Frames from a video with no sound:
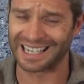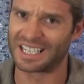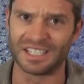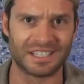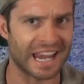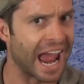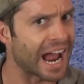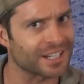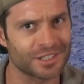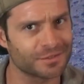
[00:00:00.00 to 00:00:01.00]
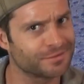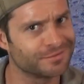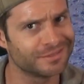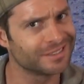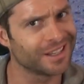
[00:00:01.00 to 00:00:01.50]
a dash of
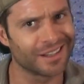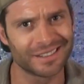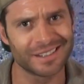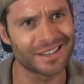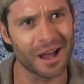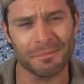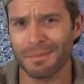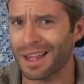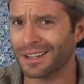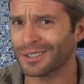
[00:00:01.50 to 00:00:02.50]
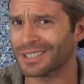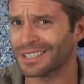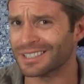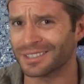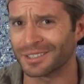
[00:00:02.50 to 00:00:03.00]
nutmeg
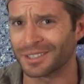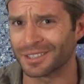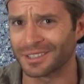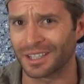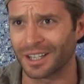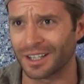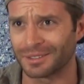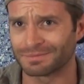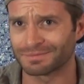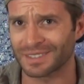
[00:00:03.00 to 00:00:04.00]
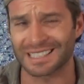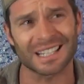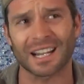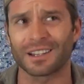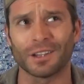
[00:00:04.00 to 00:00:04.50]
or that's
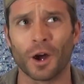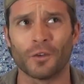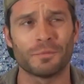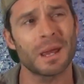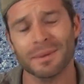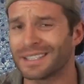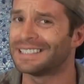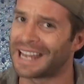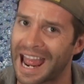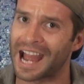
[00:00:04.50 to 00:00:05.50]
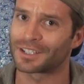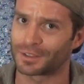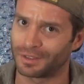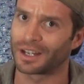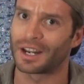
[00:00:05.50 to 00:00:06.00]
not clove. Maybe a dash
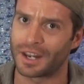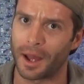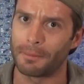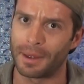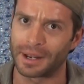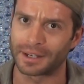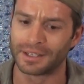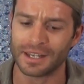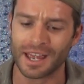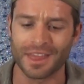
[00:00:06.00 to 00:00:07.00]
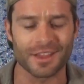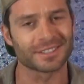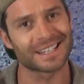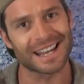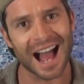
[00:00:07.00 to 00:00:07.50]
of like a nutmeg.
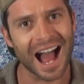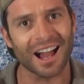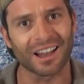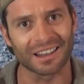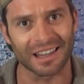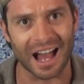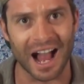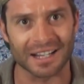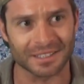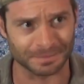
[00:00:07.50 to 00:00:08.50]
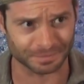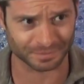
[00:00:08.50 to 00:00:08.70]
There's not a lot.